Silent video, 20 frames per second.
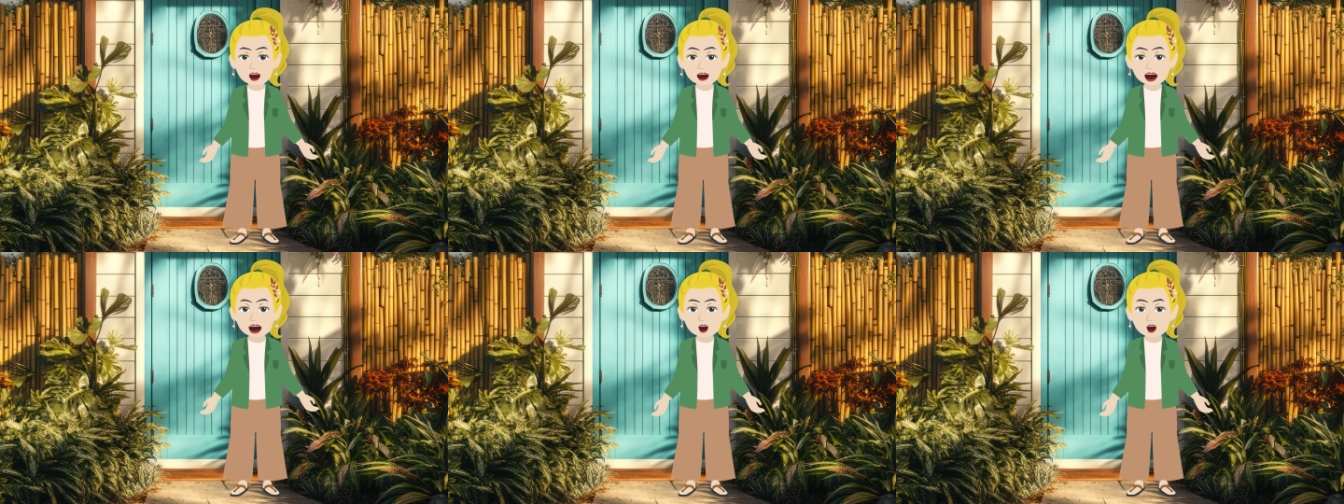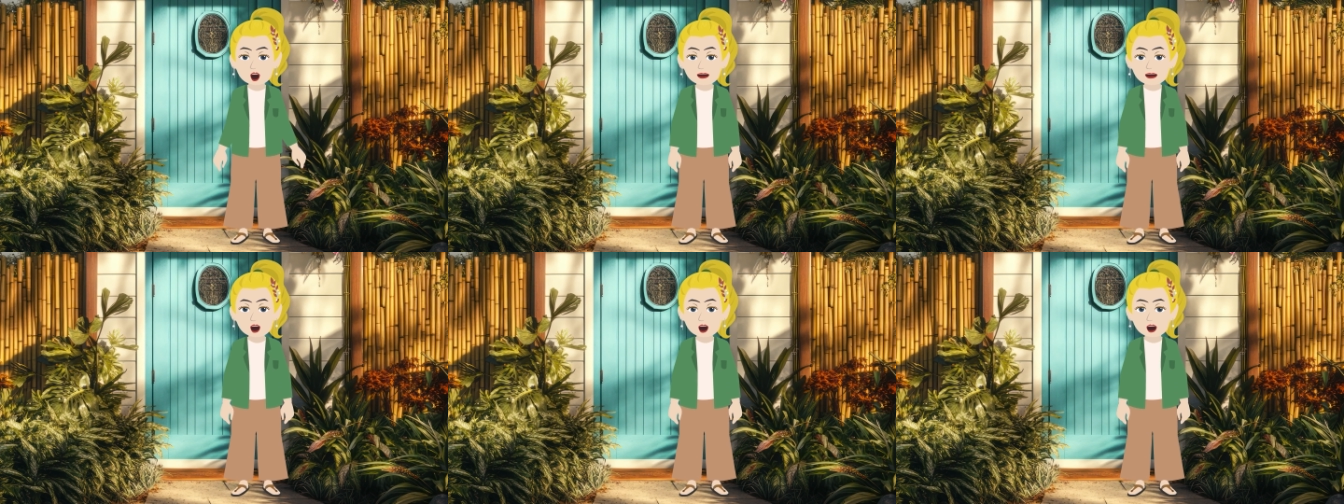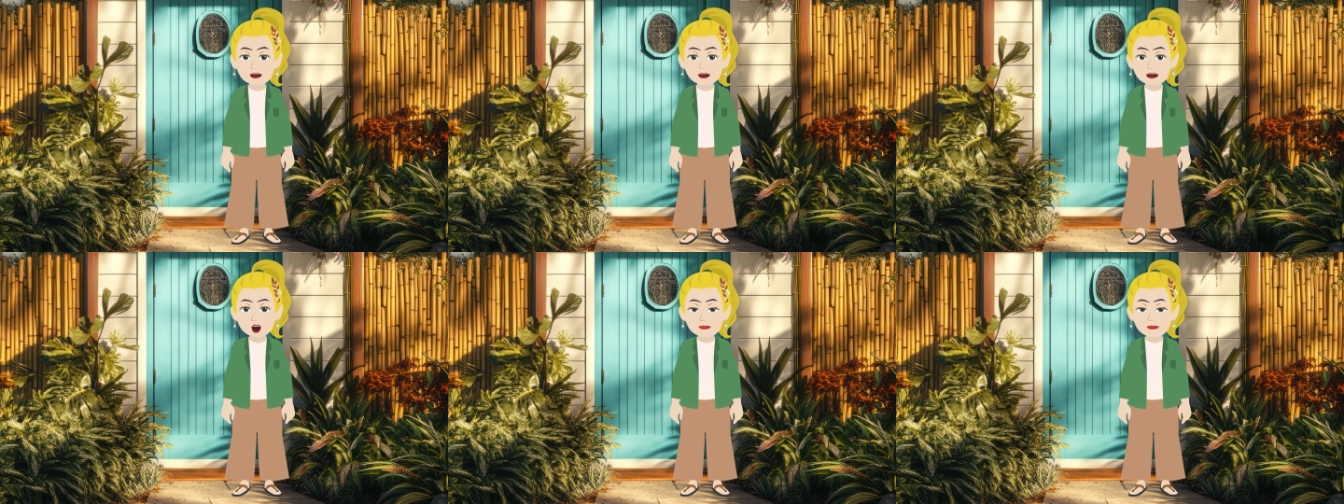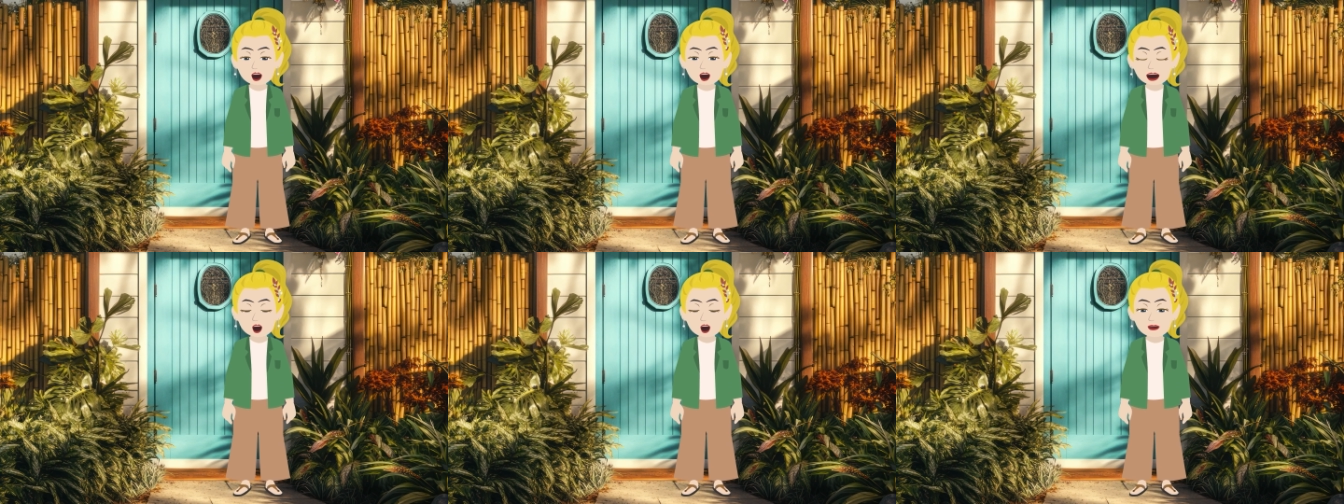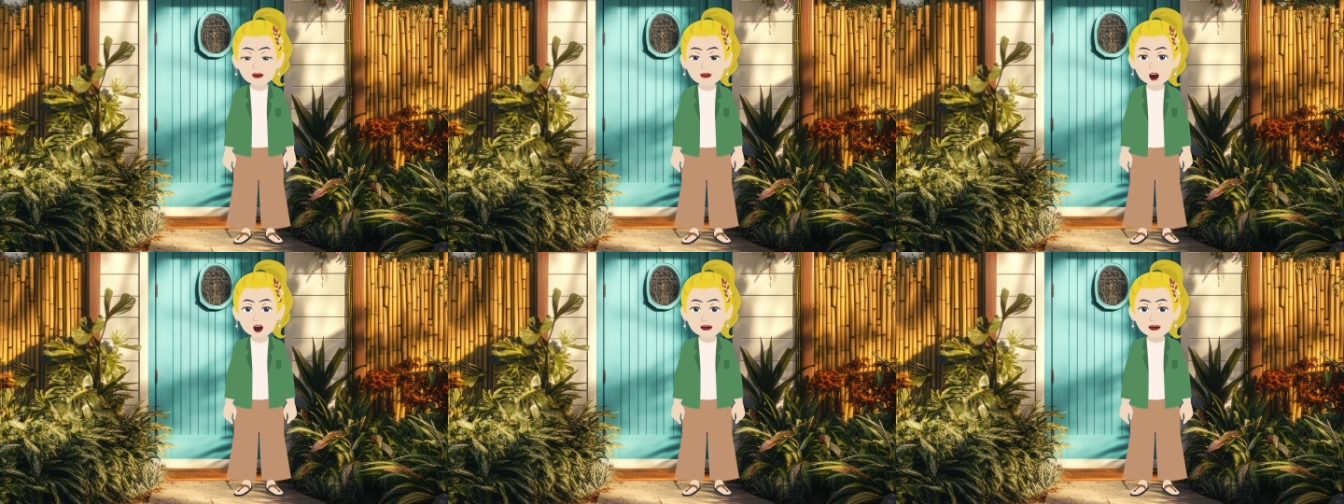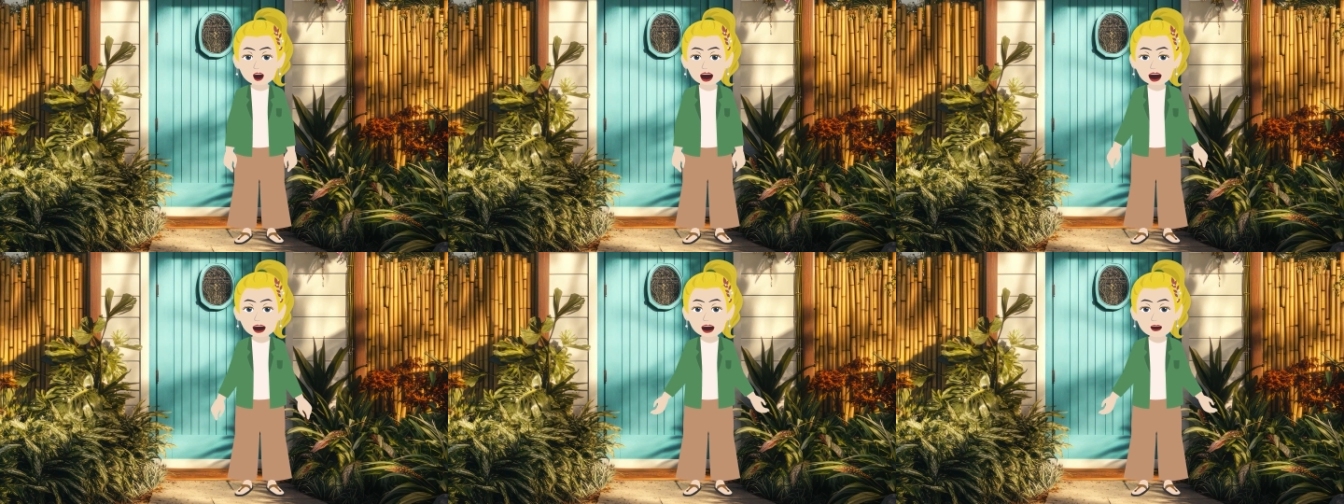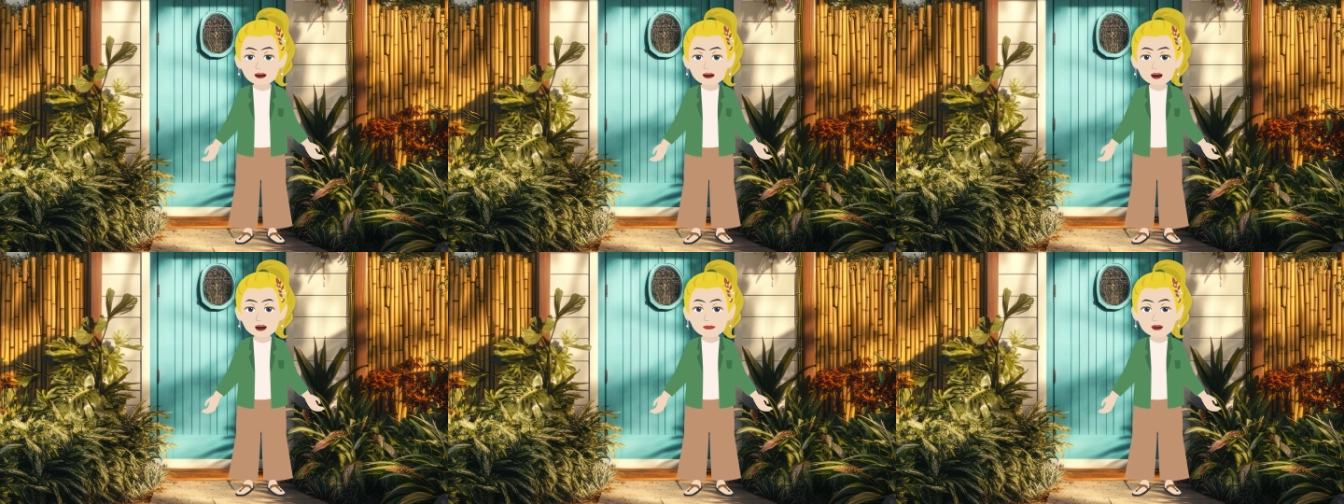Abraham, something must be
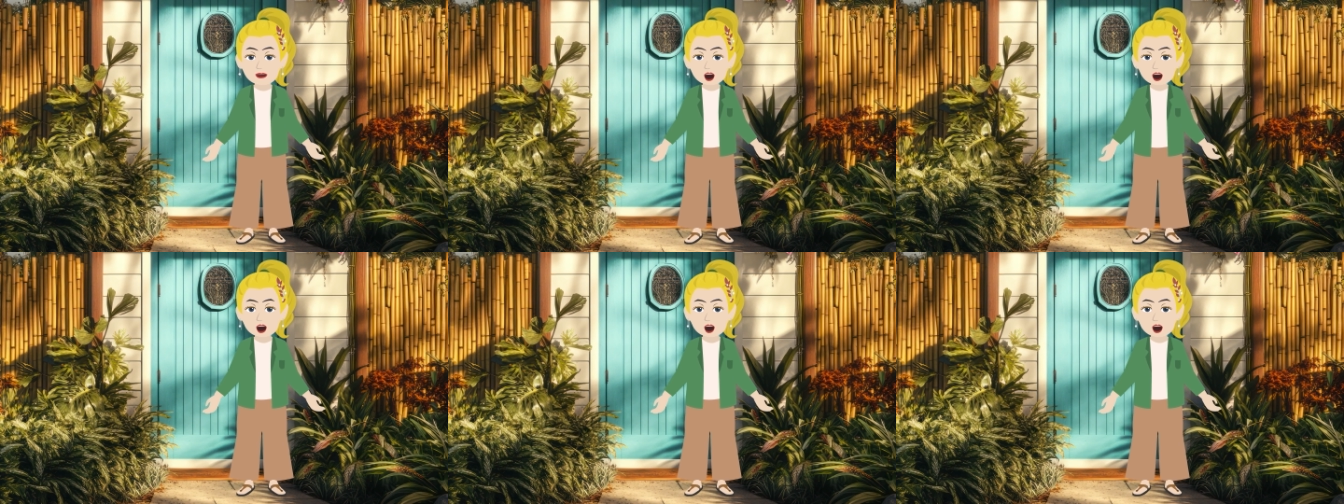wrong because